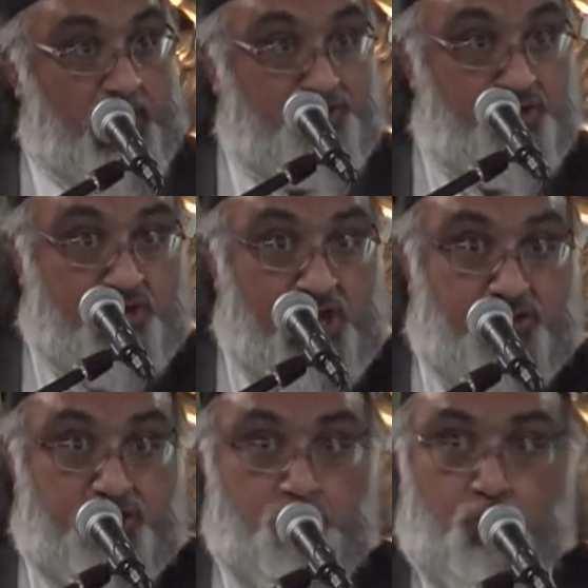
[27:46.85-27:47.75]

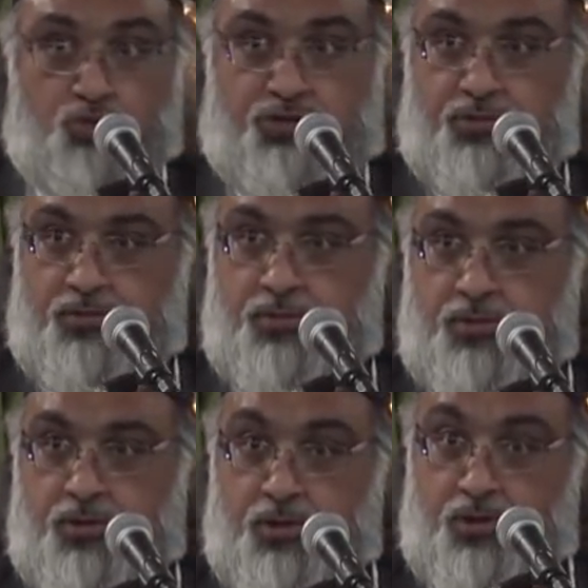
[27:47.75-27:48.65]
Educate the youth.
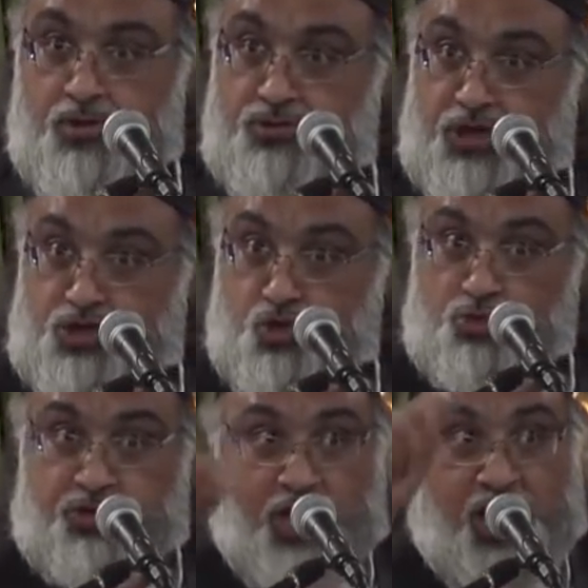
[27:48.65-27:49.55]
The
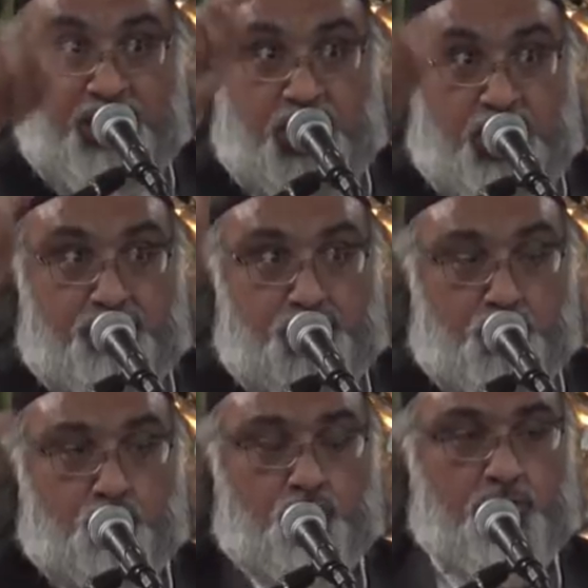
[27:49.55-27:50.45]
youth, I urge
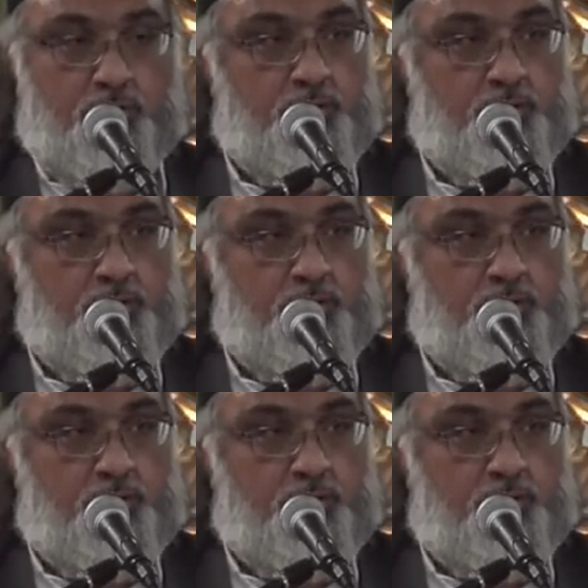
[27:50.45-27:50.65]
you.